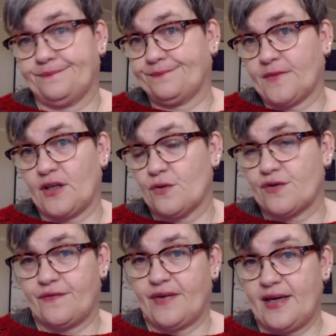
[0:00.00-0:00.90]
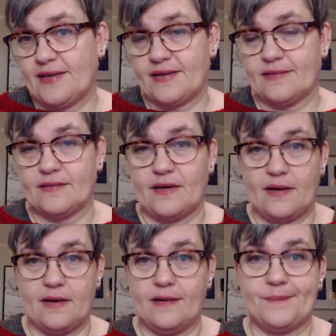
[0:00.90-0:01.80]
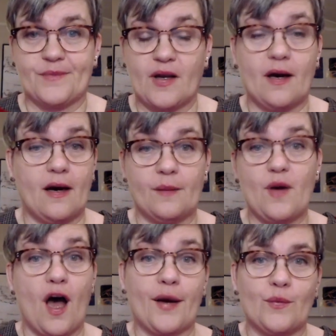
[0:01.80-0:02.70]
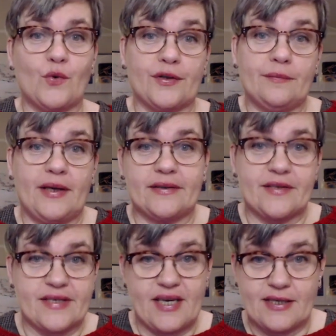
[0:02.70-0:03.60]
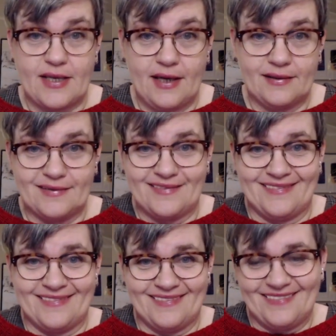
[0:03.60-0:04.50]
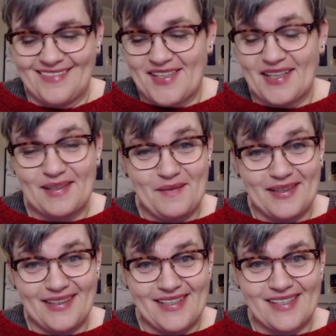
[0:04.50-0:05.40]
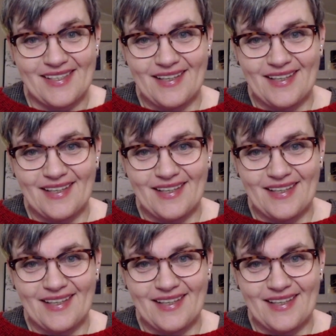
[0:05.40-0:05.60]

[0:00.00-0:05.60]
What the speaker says: I used feet. I'm 1 meter 60 centimeters.